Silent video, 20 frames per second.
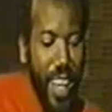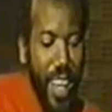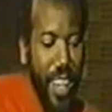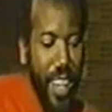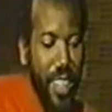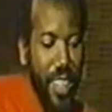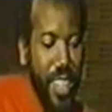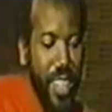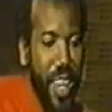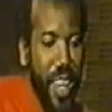
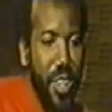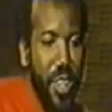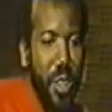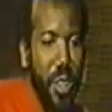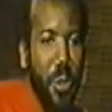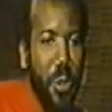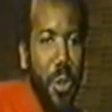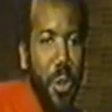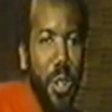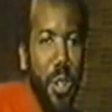Here's another
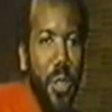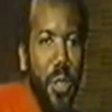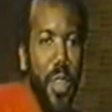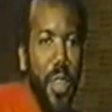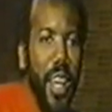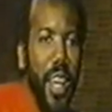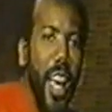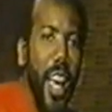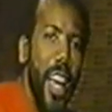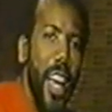groove
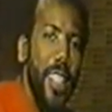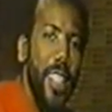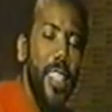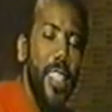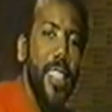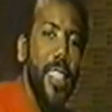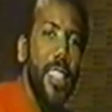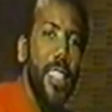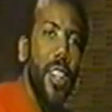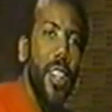that
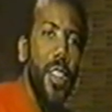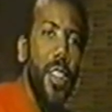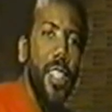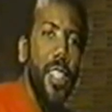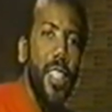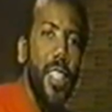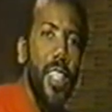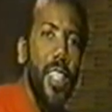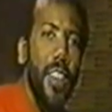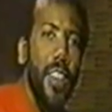has
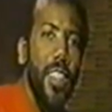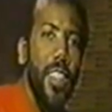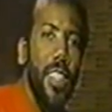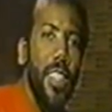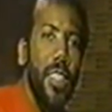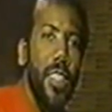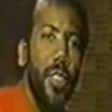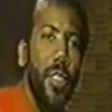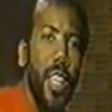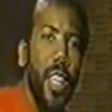thirds and
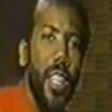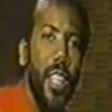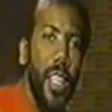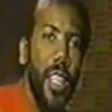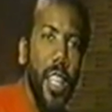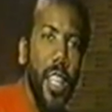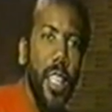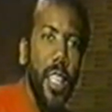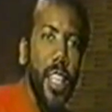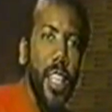sevenths, only in a
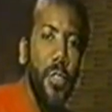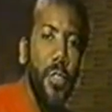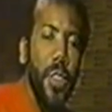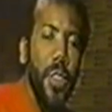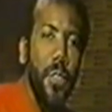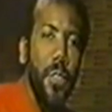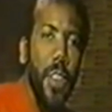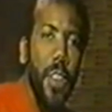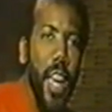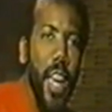little
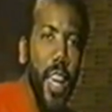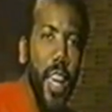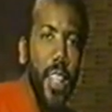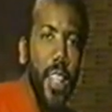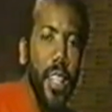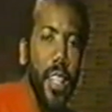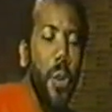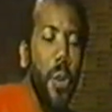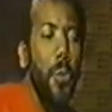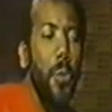different vein.